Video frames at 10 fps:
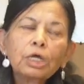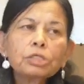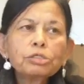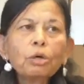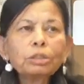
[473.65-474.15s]

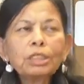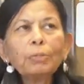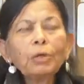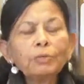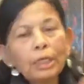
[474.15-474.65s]
So
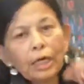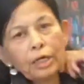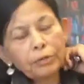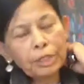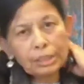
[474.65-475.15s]
some of the
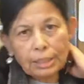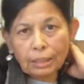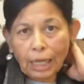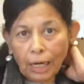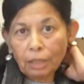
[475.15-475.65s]
areas
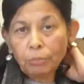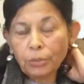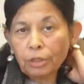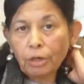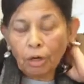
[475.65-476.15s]
that I
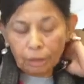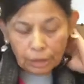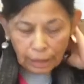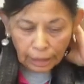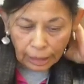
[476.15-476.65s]
work on
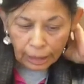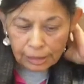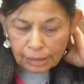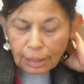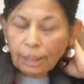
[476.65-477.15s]

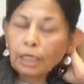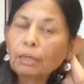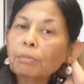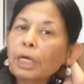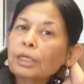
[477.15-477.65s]
is
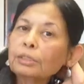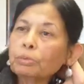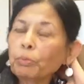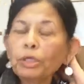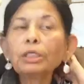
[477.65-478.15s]

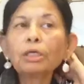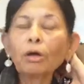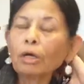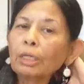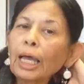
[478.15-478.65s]
working
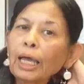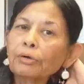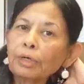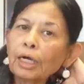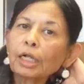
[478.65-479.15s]
on
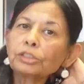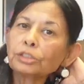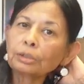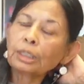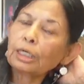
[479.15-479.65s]

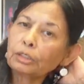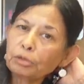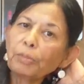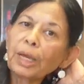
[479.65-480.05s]
agriculture in New